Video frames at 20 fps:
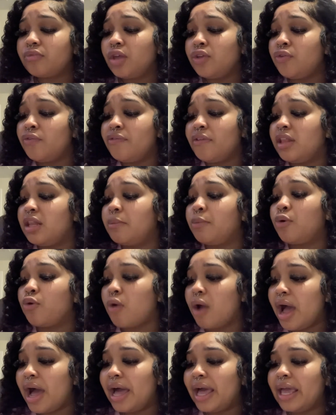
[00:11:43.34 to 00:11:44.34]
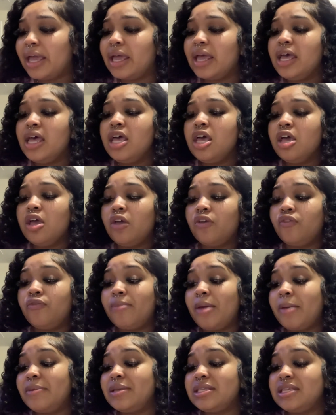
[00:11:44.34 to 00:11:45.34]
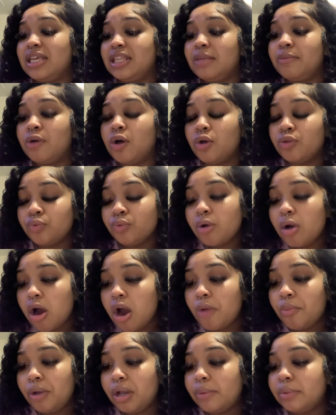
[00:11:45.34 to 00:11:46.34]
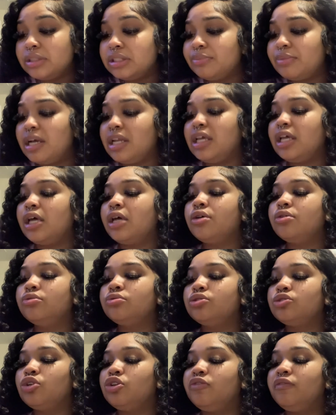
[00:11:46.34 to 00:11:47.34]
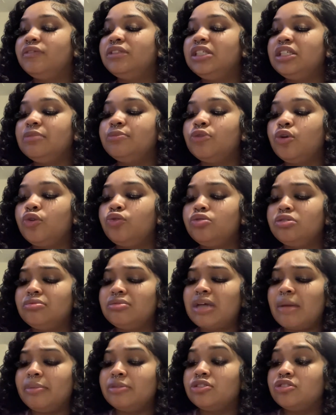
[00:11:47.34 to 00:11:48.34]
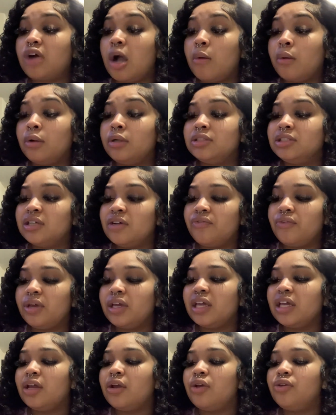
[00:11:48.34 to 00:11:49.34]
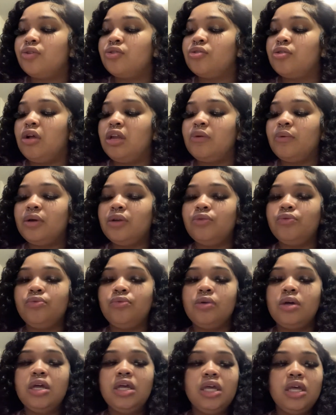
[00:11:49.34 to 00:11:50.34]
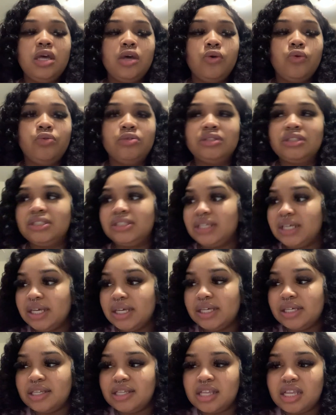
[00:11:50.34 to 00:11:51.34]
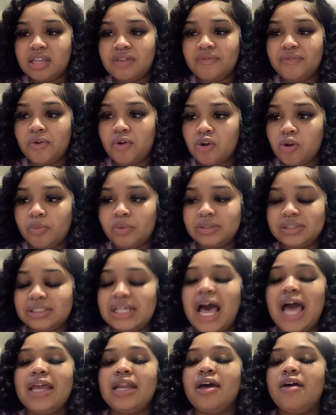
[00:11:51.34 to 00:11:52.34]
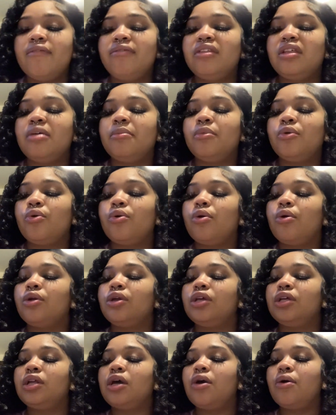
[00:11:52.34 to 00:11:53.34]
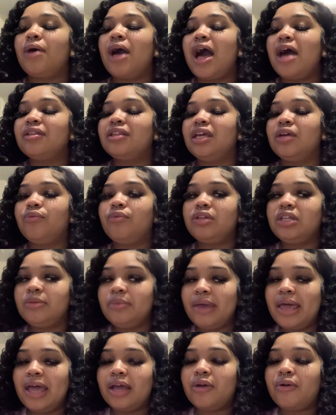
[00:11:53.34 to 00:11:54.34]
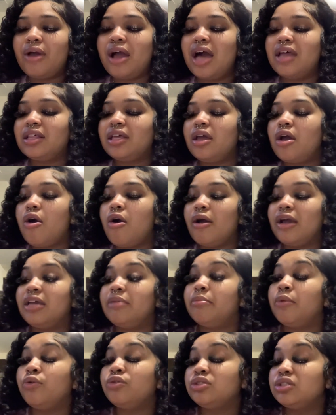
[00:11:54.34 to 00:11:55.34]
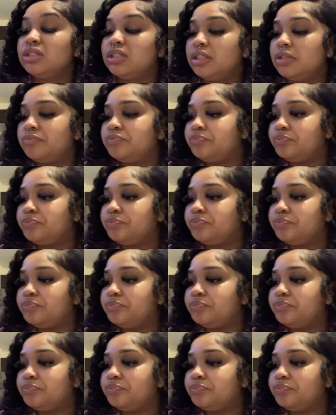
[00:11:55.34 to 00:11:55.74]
You've seen them cry, you've maybe seen them go through a heartbreak with somebody else, or you've seen them go through some type of sorrow or suffering here, and you're the only one who sees this vulnerable side of them, or you know how they really react or how they are emotionally.